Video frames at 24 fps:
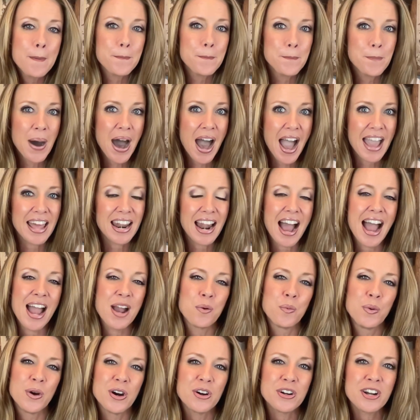but I
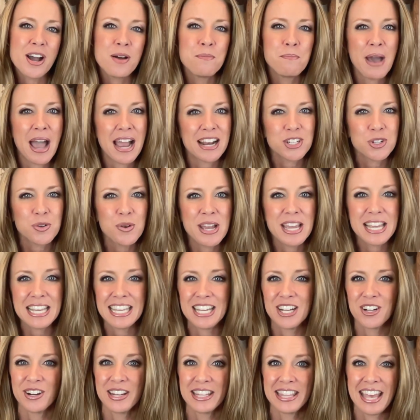will come back to it
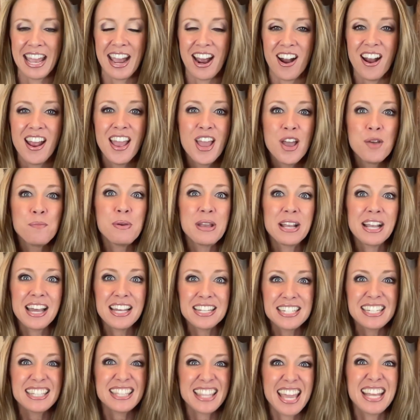here and there
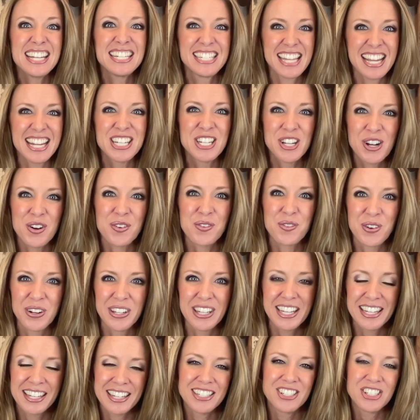because they did do a
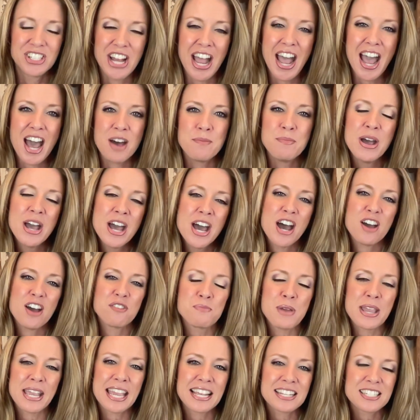really good job of
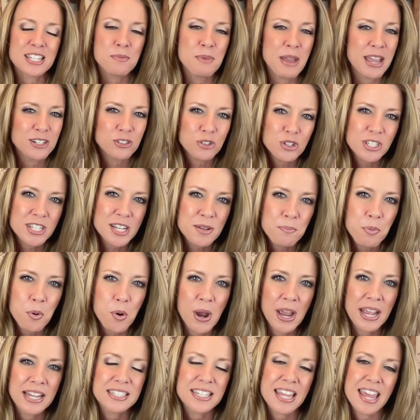making some interesting
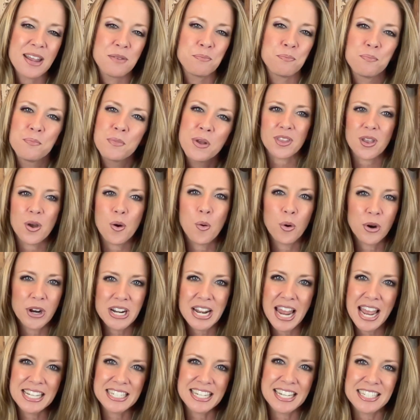points and
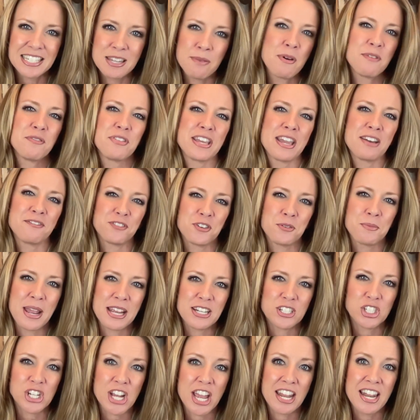organizing some of the
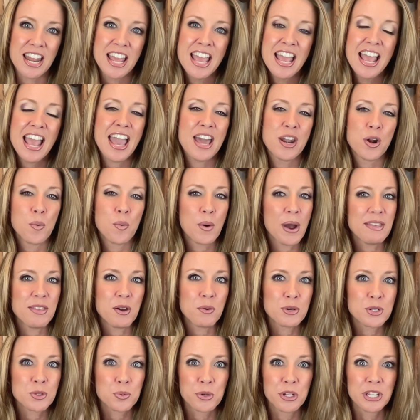information in a way that
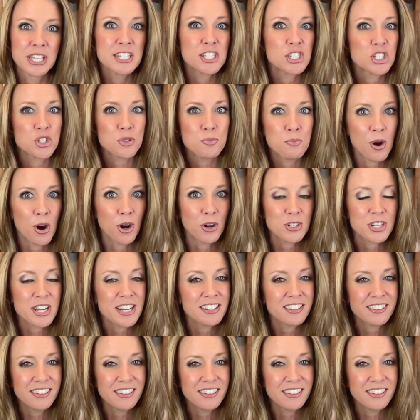was really smart and